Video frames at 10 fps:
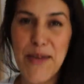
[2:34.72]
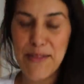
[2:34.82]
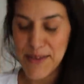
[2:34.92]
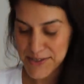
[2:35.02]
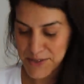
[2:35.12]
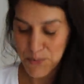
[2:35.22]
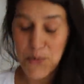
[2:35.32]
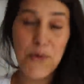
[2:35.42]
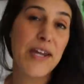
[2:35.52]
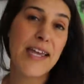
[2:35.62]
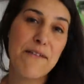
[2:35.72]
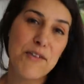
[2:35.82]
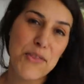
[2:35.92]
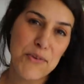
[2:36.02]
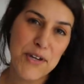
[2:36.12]
method. So pouring
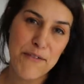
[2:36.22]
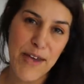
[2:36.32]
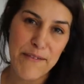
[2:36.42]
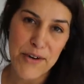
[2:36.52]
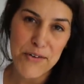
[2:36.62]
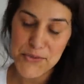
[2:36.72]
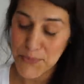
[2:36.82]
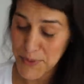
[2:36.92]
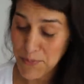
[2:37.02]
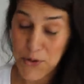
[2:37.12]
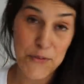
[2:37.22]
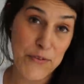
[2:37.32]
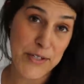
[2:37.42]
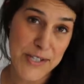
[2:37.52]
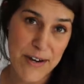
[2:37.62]
every 3 to 5 hours would be
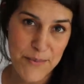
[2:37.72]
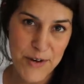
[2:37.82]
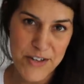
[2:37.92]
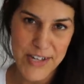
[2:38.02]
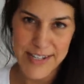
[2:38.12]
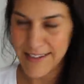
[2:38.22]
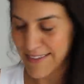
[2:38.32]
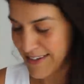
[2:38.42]
perfect on a project like